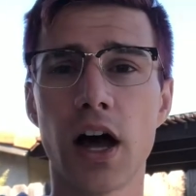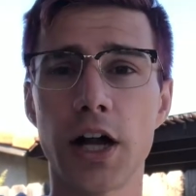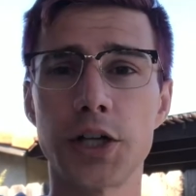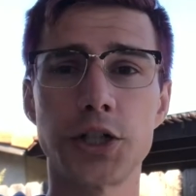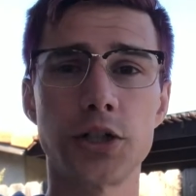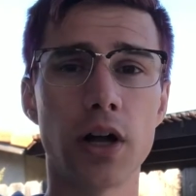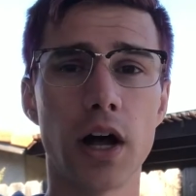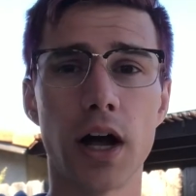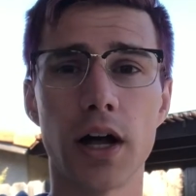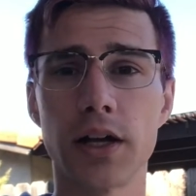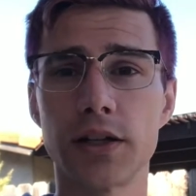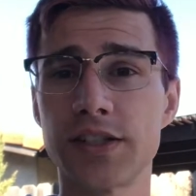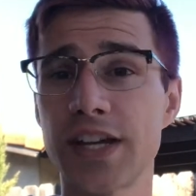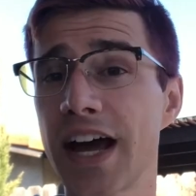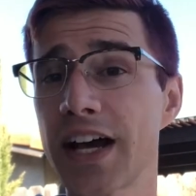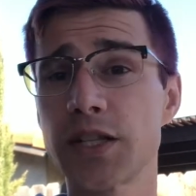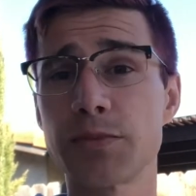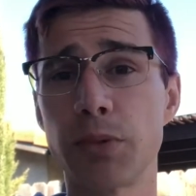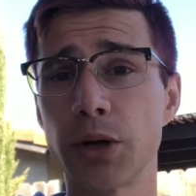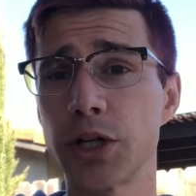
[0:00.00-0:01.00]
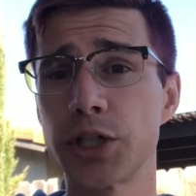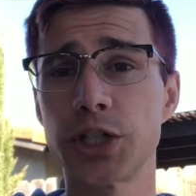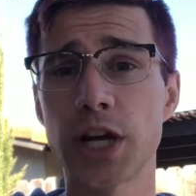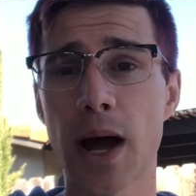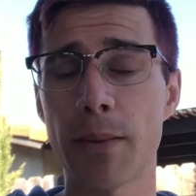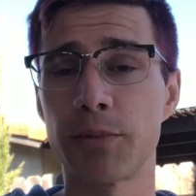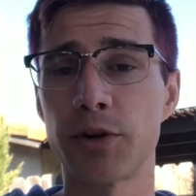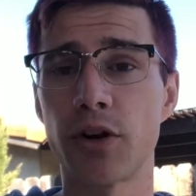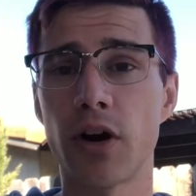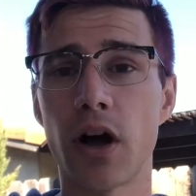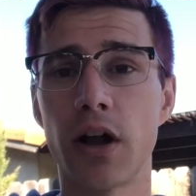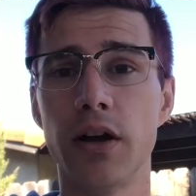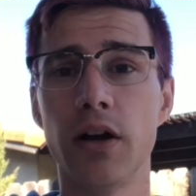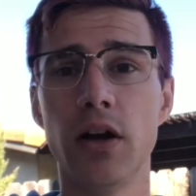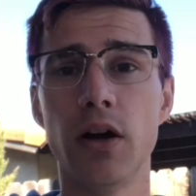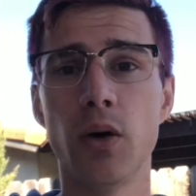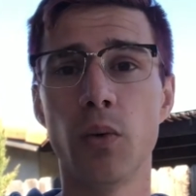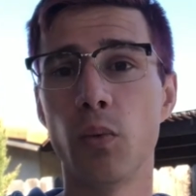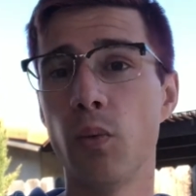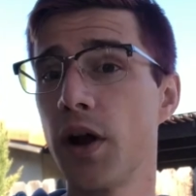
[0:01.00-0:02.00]
a textbook chapter on
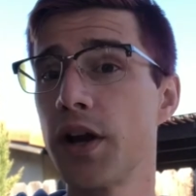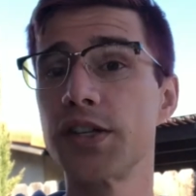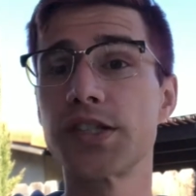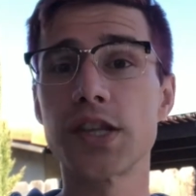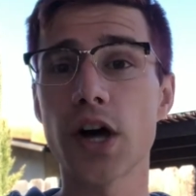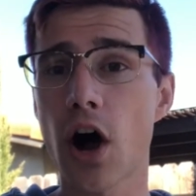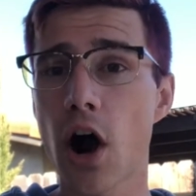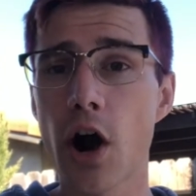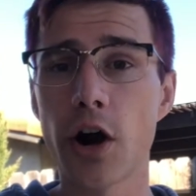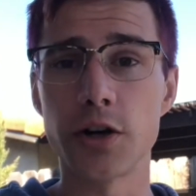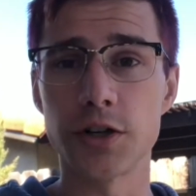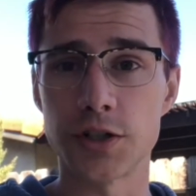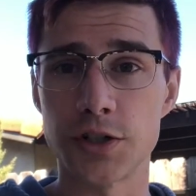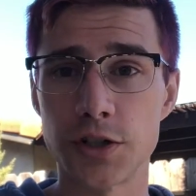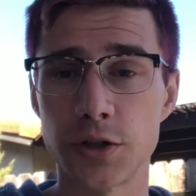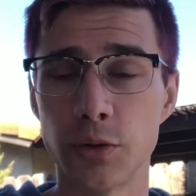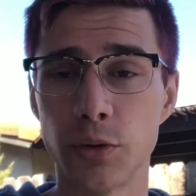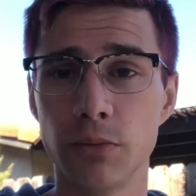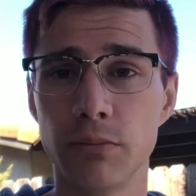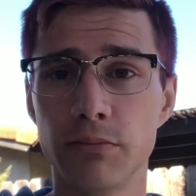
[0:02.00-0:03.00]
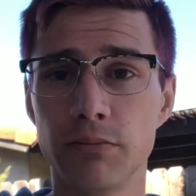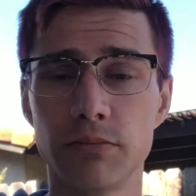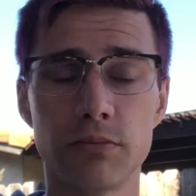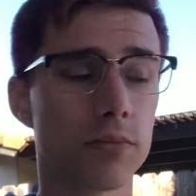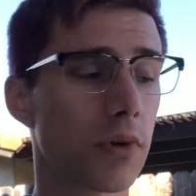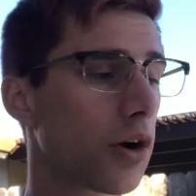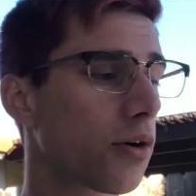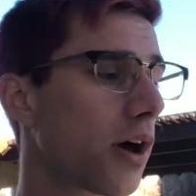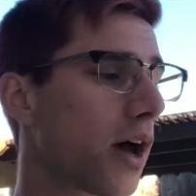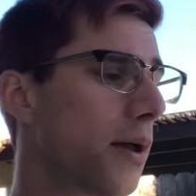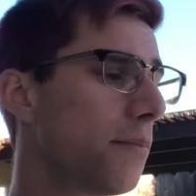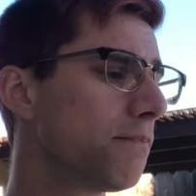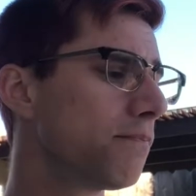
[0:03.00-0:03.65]
what does the heart do, okay?